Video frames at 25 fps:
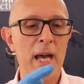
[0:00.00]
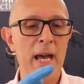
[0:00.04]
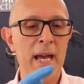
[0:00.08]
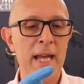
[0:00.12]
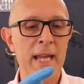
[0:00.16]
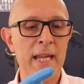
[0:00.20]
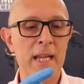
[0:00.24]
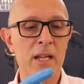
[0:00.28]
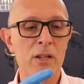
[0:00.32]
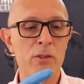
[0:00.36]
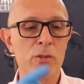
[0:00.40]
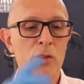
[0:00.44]

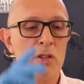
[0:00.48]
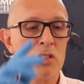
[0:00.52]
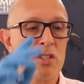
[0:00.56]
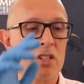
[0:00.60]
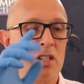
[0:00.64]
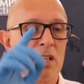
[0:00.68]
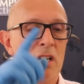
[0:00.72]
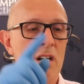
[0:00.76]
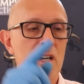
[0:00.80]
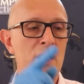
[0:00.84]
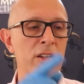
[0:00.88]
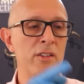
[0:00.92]
a
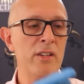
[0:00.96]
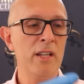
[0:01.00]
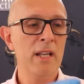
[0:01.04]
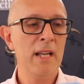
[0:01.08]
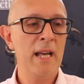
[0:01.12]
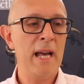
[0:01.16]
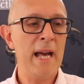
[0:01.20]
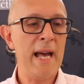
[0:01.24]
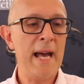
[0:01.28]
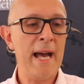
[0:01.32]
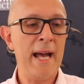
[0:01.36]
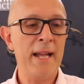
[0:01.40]
crossguard,
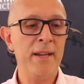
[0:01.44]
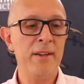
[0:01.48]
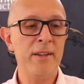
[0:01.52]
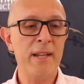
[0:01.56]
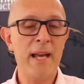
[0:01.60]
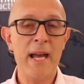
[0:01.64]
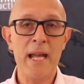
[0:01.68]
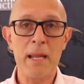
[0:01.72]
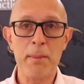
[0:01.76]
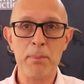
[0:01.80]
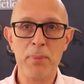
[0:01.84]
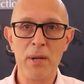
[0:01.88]
and
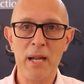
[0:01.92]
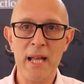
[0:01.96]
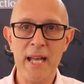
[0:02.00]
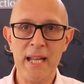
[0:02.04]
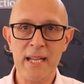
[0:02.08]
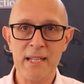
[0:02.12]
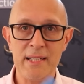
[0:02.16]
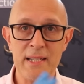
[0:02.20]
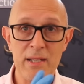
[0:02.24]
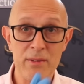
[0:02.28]
a blade.